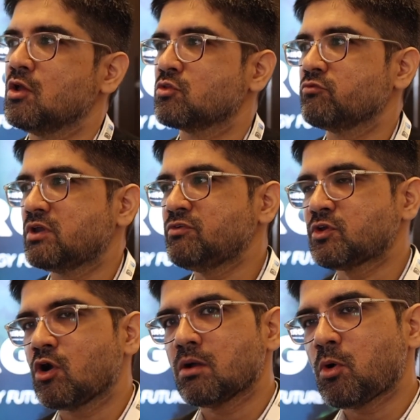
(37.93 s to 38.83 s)
So when we
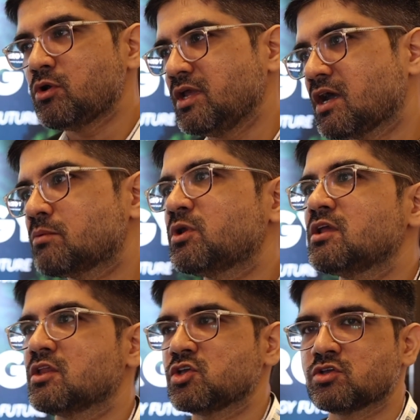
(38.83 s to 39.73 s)
talk about
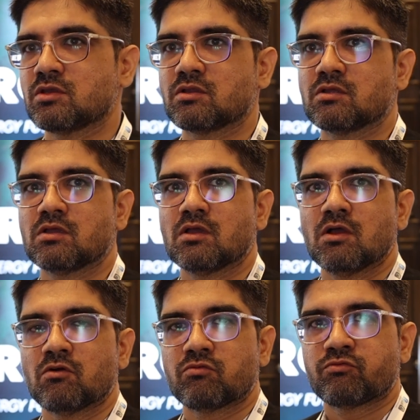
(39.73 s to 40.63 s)
decarbonization,
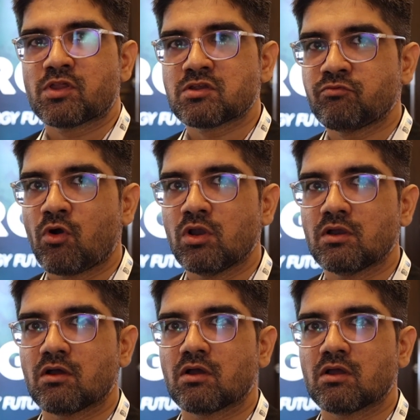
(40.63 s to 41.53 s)
first of all,
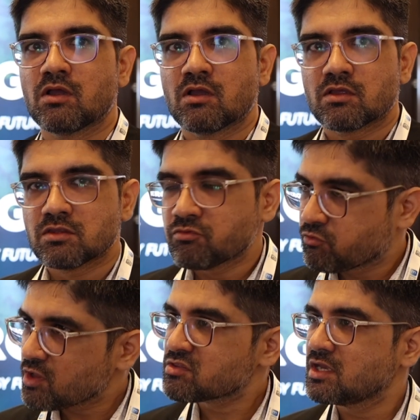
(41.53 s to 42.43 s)
the
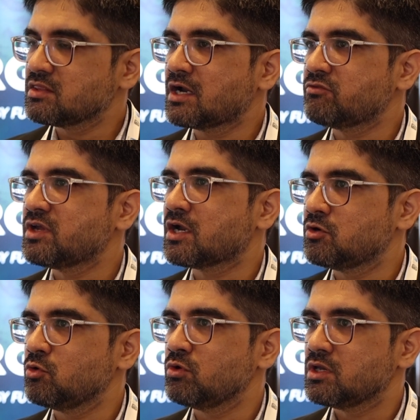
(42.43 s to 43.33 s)
first thing that we can
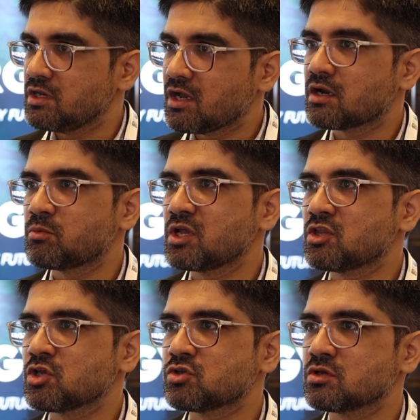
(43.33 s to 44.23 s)
do in
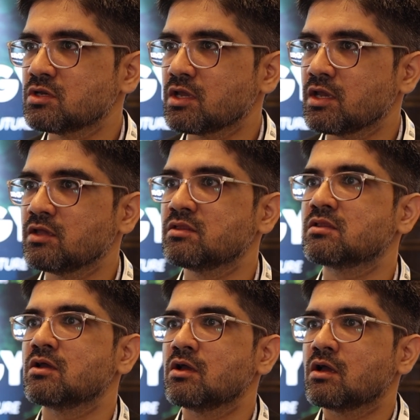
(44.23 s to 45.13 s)
decarbonization
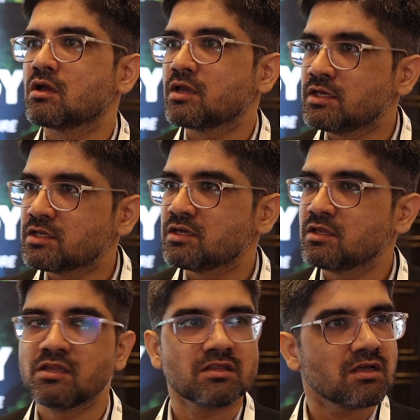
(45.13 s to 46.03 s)
is
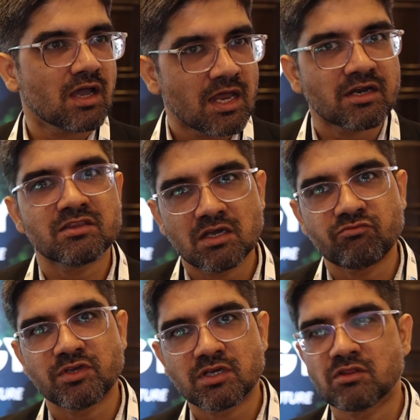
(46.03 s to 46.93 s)
increasing the energy
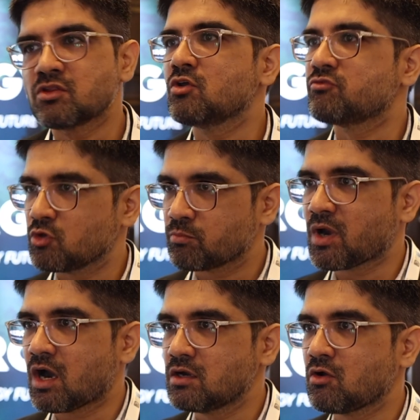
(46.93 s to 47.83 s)
efficiency of your
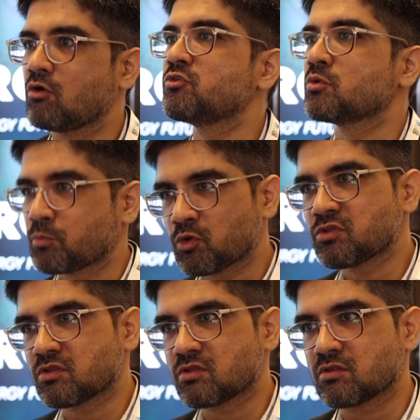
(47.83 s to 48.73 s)
plant, of your
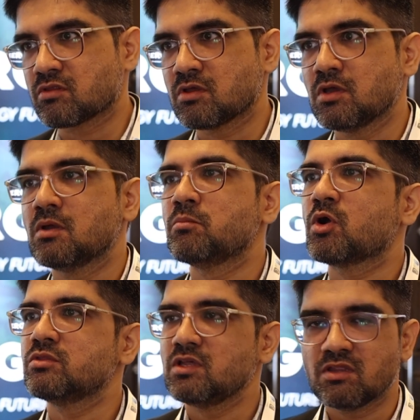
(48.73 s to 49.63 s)
processes,
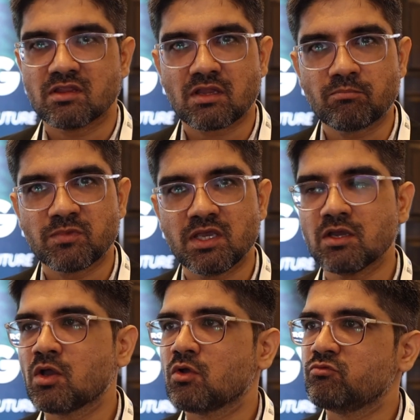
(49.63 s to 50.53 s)
because this is something
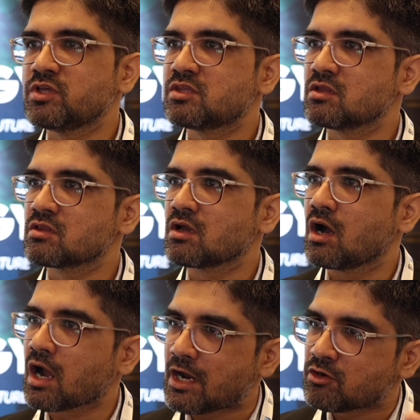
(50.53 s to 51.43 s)
which is a
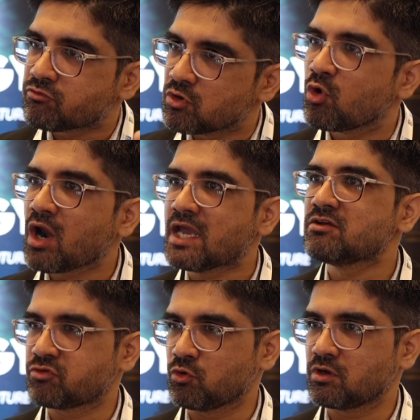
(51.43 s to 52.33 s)
kind of low-lying
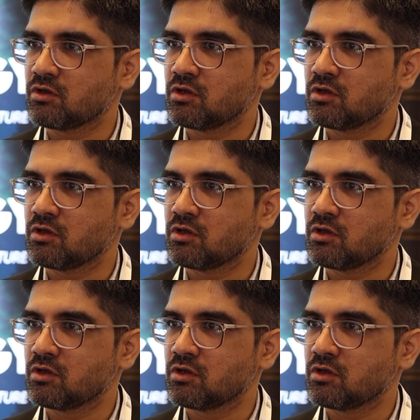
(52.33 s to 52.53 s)
fruit.